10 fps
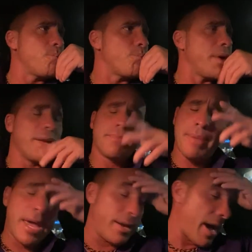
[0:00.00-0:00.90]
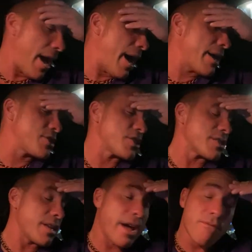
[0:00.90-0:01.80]
But man, I
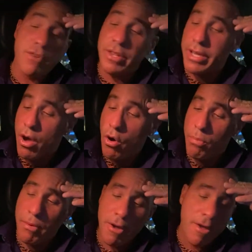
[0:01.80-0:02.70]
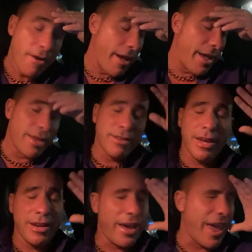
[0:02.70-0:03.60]
really hope,
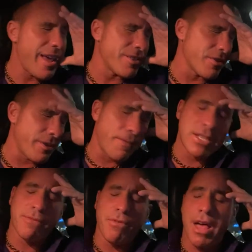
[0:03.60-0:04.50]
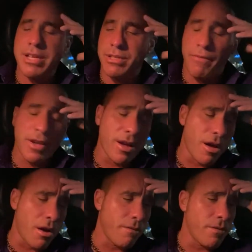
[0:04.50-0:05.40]
and I hate their defensive philosophy
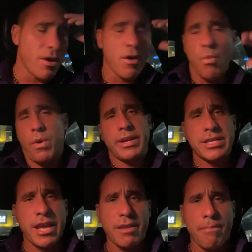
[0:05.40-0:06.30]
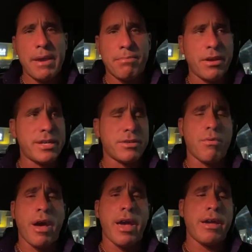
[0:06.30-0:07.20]
of we're going to take the big plays
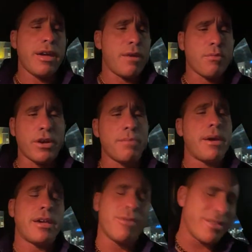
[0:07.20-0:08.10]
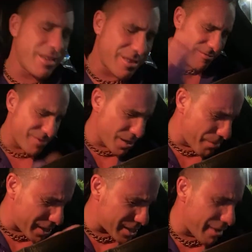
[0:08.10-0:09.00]
away and we're going to make you. And
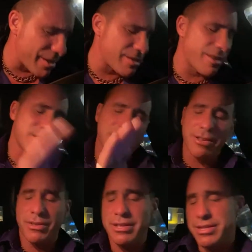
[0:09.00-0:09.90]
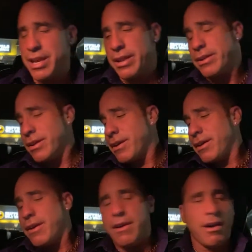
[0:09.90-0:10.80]
somebody said this. I think Singleton said it
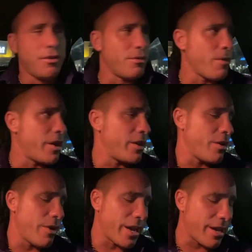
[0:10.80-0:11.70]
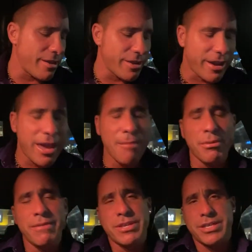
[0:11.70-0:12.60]
on the radio, and I can't
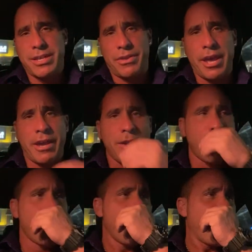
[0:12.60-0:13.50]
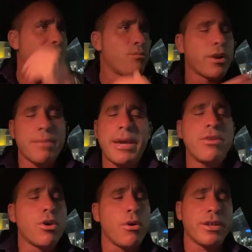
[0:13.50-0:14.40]
believe this is a thing. We're going to make you
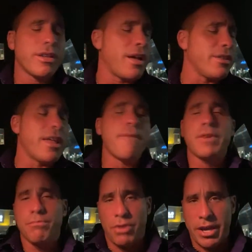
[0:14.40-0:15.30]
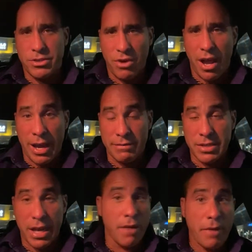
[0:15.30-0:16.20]
go on 11 play drives,
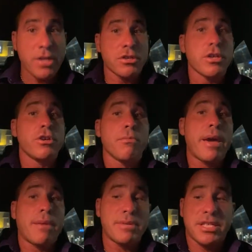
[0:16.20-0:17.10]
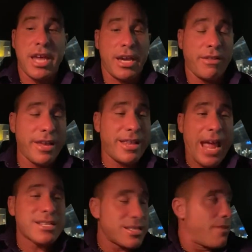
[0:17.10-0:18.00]
and eventually you'll make a mistake. Like
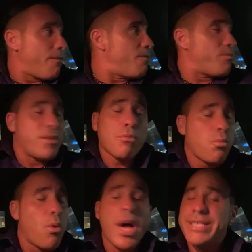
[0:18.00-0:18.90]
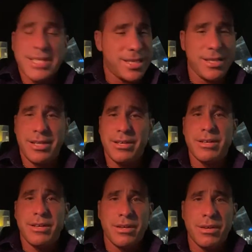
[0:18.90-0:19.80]
that's the what?
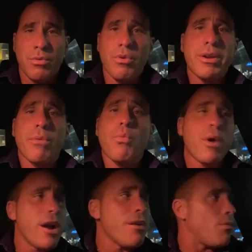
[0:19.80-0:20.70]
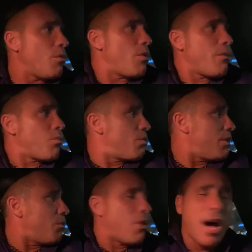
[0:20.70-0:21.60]
What? Where?
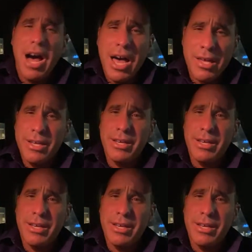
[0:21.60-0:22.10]
Huh?